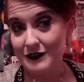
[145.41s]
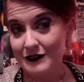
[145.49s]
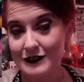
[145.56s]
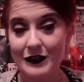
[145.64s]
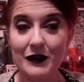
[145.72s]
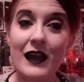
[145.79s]

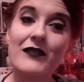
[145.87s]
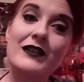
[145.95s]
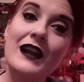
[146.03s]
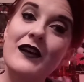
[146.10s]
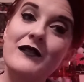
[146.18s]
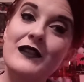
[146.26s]
So
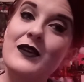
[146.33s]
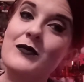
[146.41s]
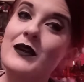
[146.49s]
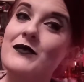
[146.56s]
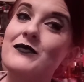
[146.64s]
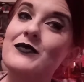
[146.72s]
every now and then
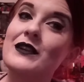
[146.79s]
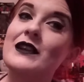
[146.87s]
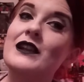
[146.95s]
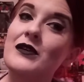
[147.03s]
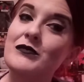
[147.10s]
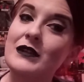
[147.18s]
when I'm
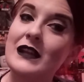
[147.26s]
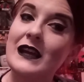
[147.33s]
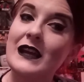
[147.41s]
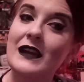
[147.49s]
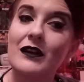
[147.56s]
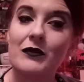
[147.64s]
feeling
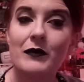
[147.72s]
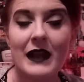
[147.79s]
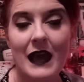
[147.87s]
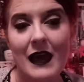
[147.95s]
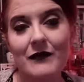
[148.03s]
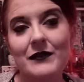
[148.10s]
lonely or
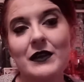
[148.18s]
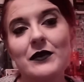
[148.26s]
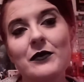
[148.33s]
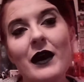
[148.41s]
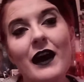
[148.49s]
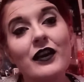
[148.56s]
what have
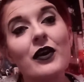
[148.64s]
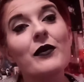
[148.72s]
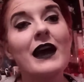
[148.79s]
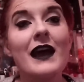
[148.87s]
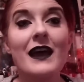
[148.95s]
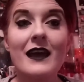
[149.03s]
you, I go
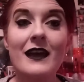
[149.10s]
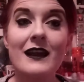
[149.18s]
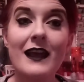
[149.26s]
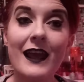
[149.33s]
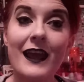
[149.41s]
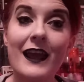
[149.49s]

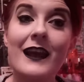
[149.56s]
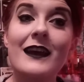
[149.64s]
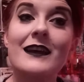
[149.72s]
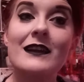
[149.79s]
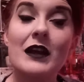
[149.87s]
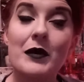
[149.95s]
ahead
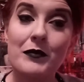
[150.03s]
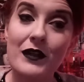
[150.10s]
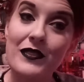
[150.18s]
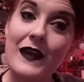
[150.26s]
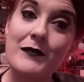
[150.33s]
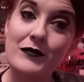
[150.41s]
and
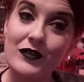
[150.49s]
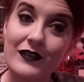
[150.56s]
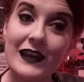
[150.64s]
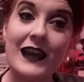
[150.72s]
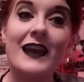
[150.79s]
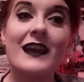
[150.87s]
put that
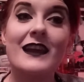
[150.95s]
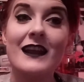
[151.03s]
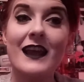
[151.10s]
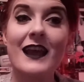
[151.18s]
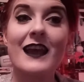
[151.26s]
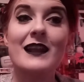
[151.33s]
movie in,